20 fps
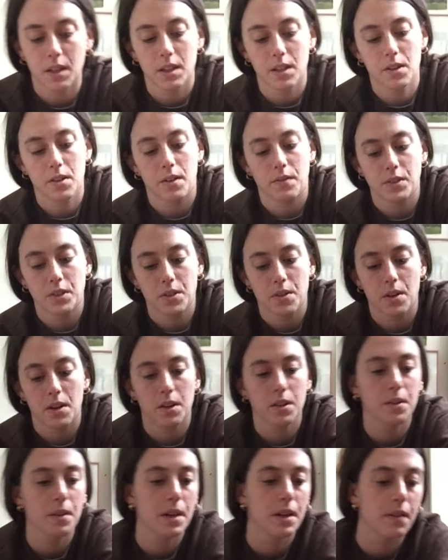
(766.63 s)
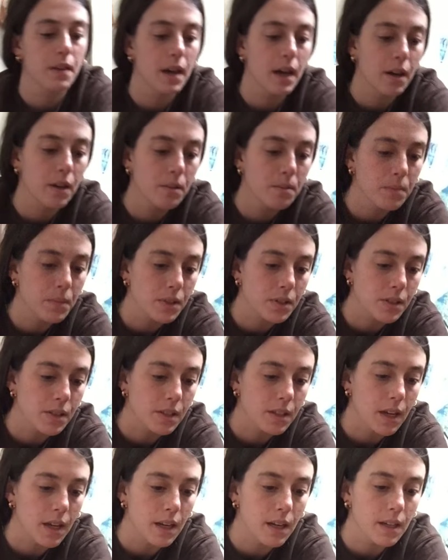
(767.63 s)
You don't have to go all the way around, but
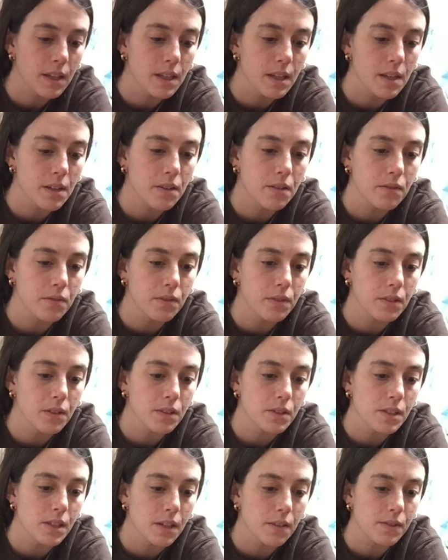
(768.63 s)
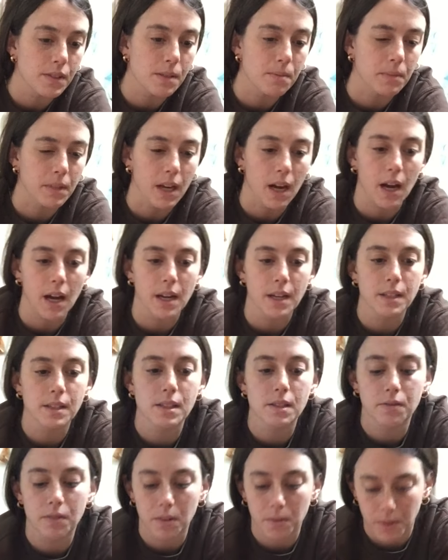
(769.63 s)
just kind of give yourself some
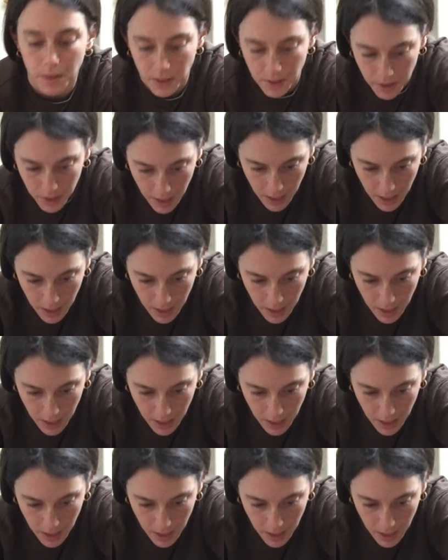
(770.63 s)
guides for when you're